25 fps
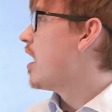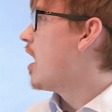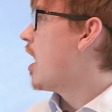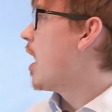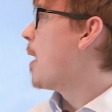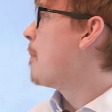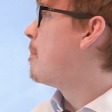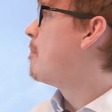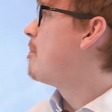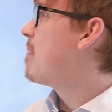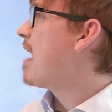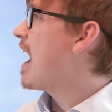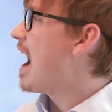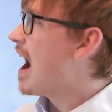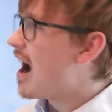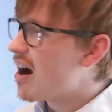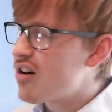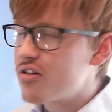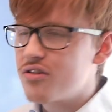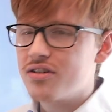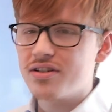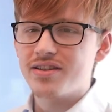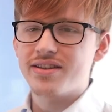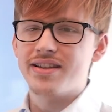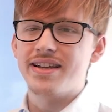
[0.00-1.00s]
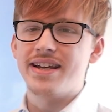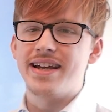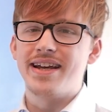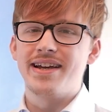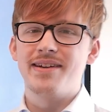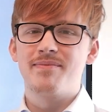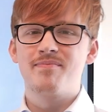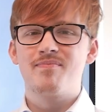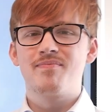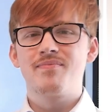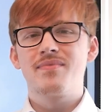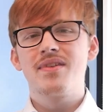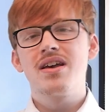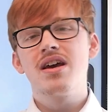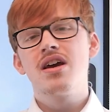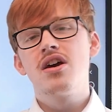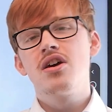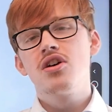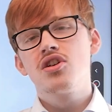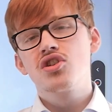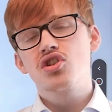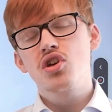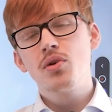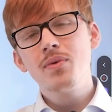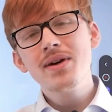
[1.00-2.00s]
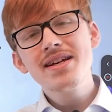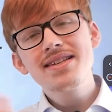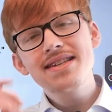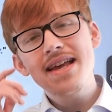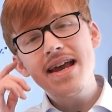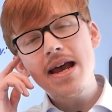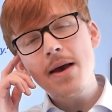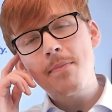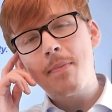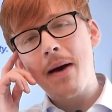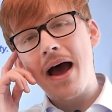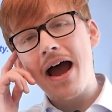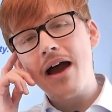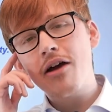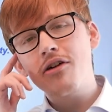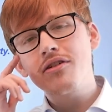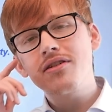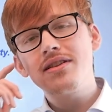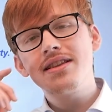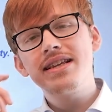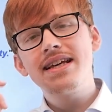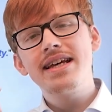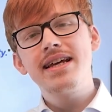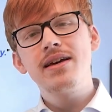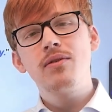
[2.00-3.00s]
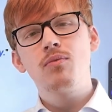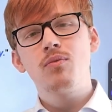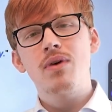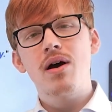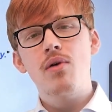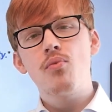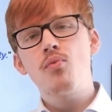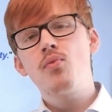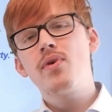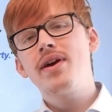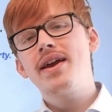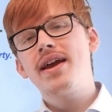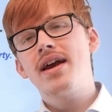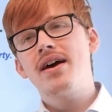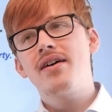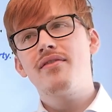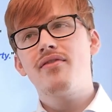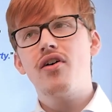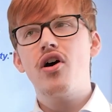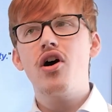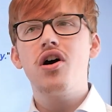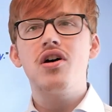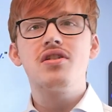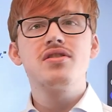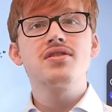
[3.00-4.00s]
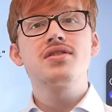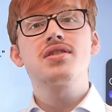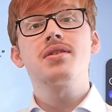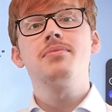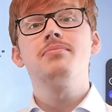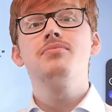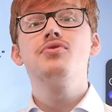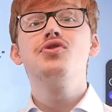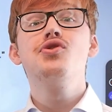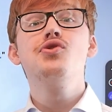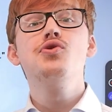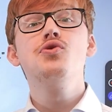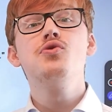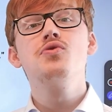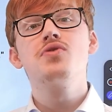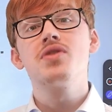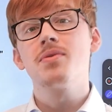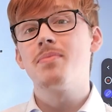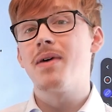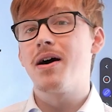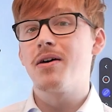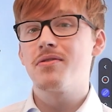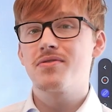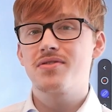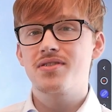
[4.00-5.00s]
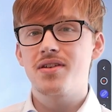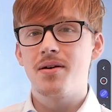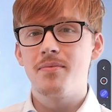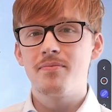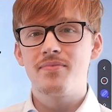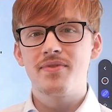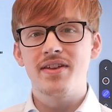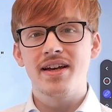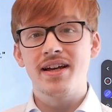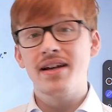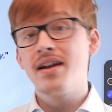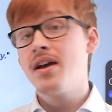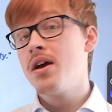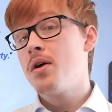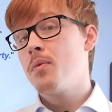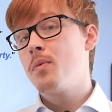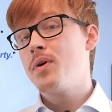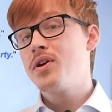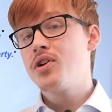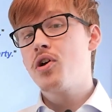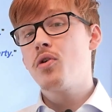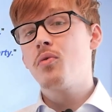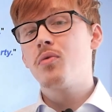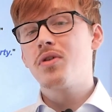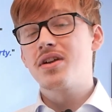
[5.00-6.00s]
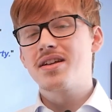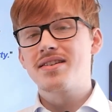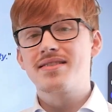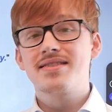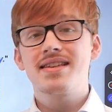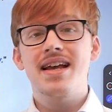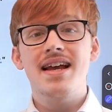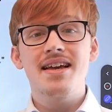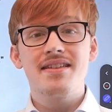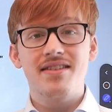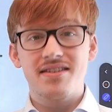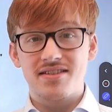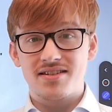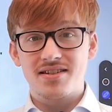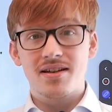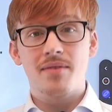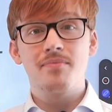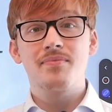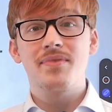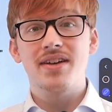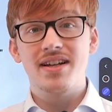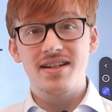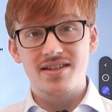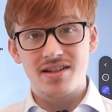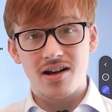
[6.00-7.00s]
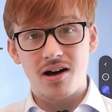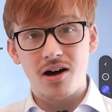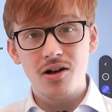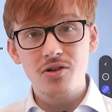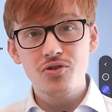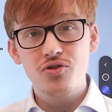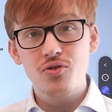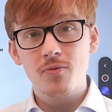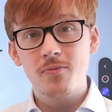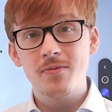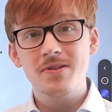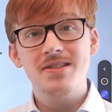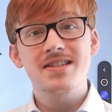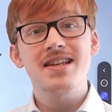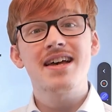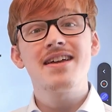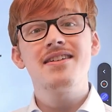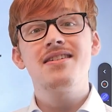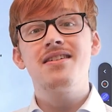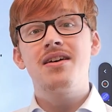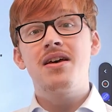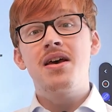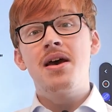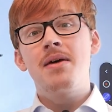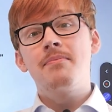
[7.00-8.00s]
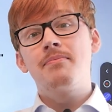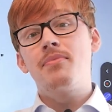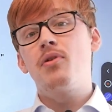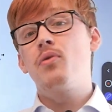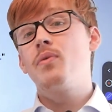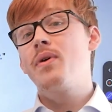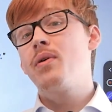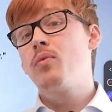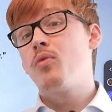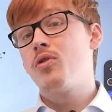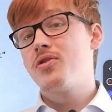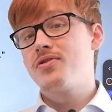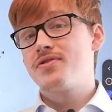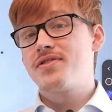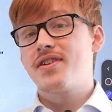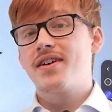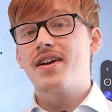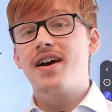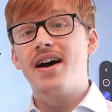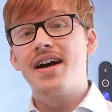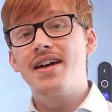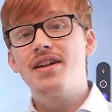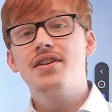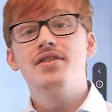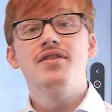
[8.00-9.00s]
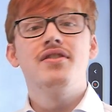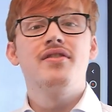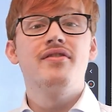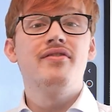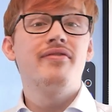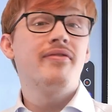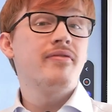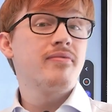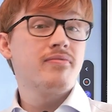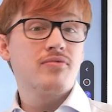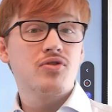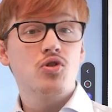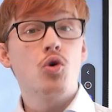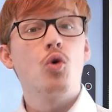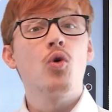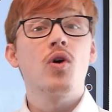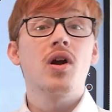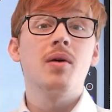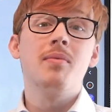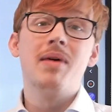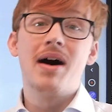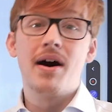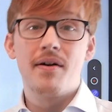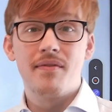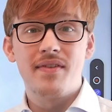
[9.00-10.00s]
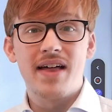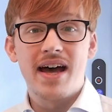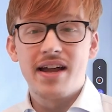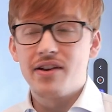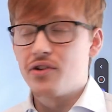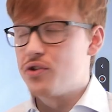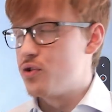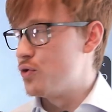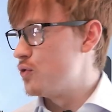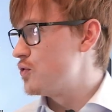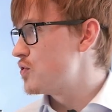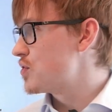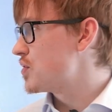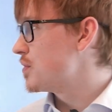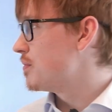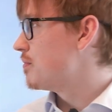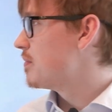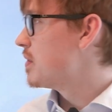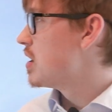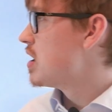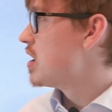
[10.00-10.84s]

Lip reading: Apparently. So we say apparently when we have heard some news about something. We don't want to say that something is 100%, but we want to kind of talk about that news.